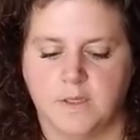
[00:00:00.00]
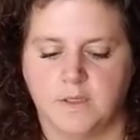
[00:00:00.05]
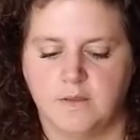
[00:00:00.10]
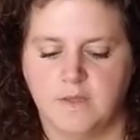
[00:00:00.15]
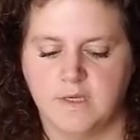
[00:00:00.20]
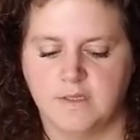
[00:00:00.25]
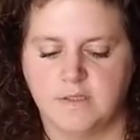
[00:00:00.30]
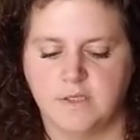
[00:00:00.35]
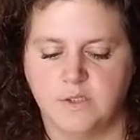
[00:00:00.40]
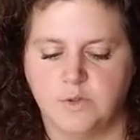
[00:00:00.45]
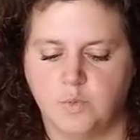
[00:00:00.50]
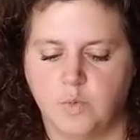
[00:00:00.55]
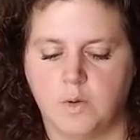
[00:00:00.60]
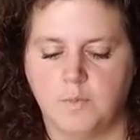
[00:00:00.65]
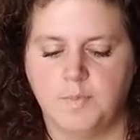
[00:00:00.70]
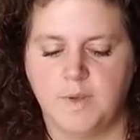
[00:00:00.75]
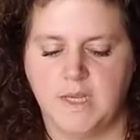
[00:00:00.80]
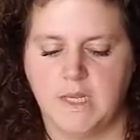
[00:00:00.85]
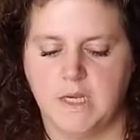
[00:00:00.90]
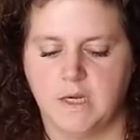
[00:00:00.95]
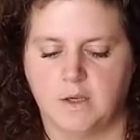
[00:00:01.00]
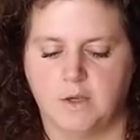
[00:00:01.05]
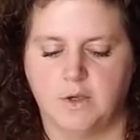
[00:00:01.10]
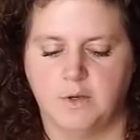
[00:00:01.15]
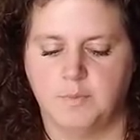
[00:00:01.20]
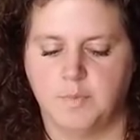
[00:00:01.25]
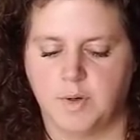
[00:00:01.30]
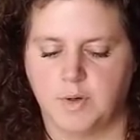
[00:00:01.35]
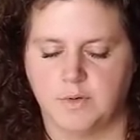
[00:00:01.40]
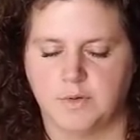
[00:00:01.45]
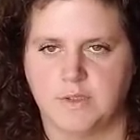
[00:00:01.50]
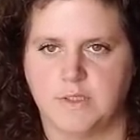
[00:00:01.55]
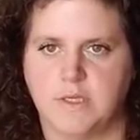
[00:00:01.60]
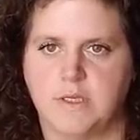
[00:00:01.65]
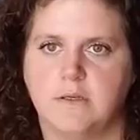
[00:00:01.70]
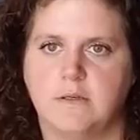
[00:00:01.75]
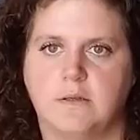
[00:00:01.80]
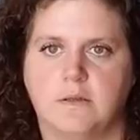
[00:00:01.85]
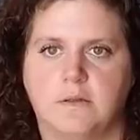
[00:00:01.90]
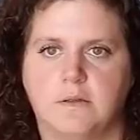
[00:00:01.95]
This is what being a good
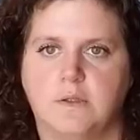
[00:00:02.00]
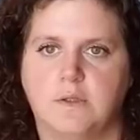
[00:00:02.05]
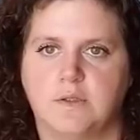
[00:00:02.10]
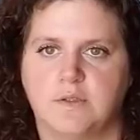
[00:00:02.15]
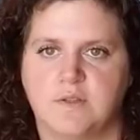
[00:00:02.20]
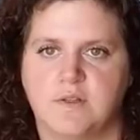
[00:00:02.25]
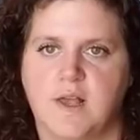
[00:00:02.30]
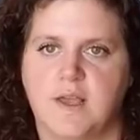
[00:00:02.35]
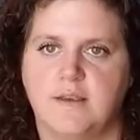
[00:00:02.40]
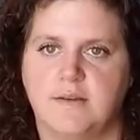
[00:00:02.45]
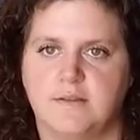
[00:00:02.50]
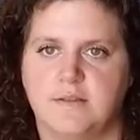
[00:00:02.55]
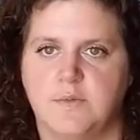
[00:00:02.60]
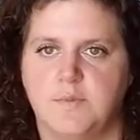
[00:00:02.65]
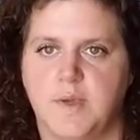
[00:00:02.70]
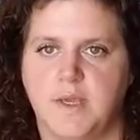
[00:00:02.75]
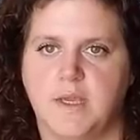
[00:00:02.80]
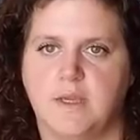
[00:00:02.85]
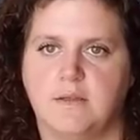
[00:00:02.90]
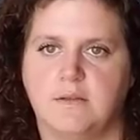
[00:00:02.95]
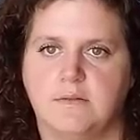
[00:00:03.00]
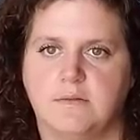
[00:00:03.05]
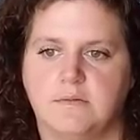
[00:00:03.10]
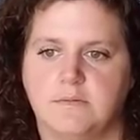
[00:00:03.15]
person looks like to me.